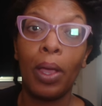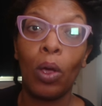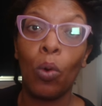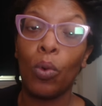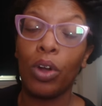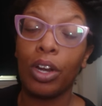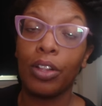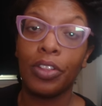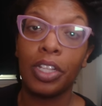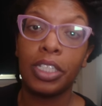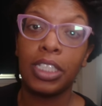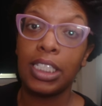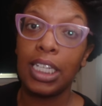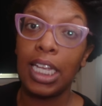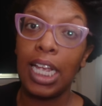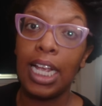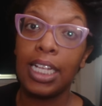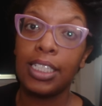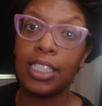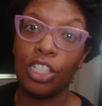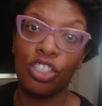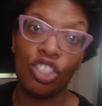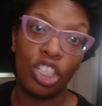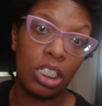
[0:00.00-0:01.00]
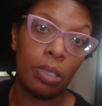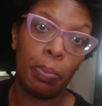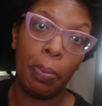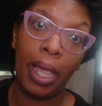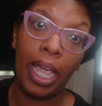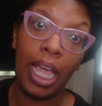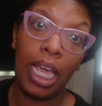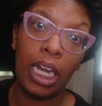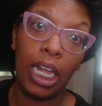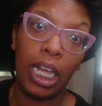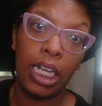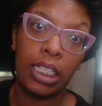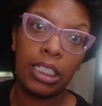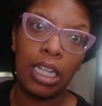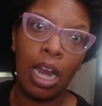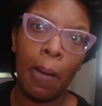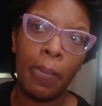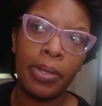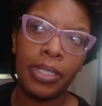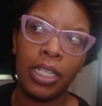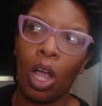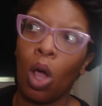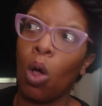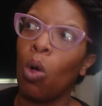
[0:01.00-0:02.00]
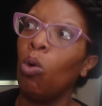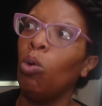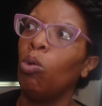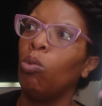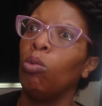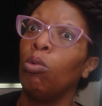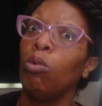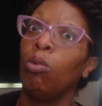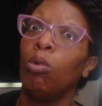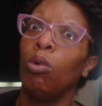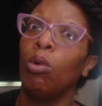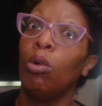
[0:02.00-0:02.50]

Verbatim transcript: in one of the scenes in just panties and i was like oh